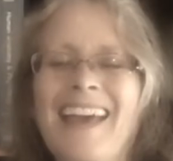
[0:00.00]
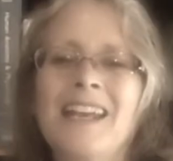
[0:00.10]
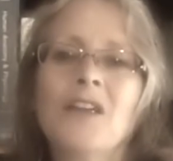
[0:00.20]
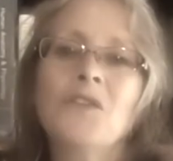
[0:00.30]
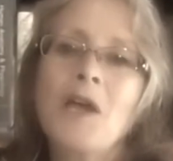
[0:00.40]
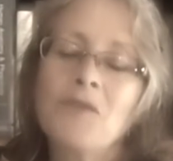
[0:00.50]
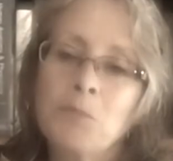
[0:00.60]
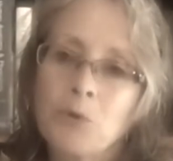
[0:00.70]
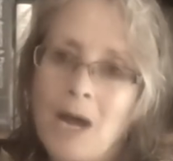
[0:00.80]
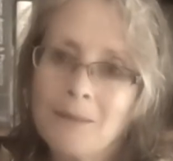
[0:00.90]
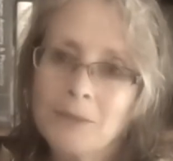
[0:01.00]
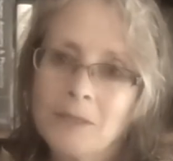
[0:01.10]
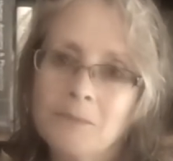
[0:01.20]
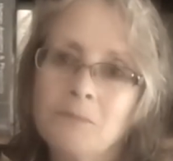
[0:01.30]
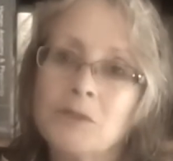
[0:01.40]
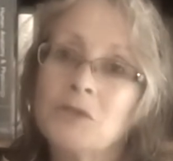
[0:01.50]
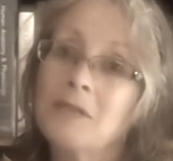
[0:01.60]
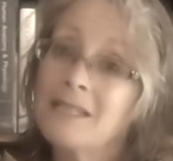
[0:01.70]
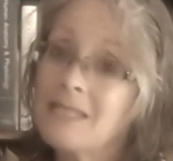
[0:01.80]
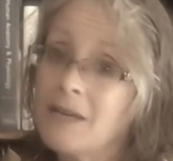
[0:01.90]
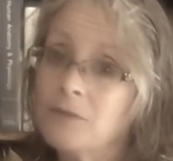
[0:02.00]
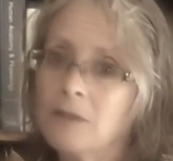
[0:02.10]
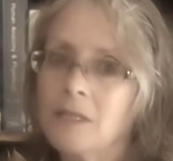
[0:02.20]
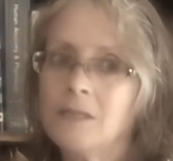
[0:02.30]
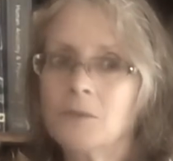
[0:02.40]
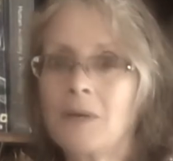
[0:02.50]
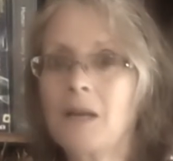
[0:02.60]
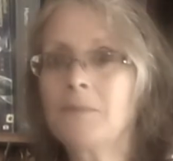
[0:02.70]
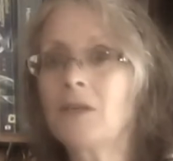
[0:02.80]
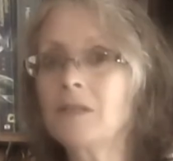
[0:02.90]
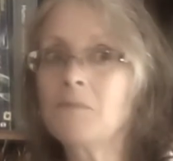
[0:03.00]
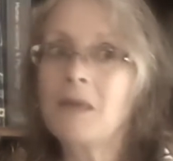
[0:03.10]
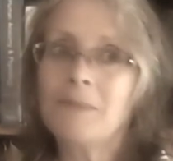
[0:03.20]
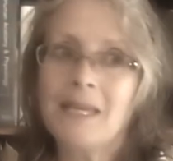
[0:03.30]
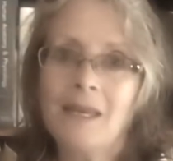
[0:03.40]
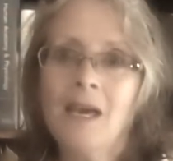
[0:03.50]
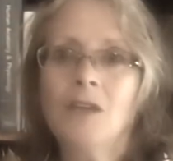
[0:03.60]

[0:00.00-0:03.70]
And if you have a problem, but you'd like to have cookies around because maybe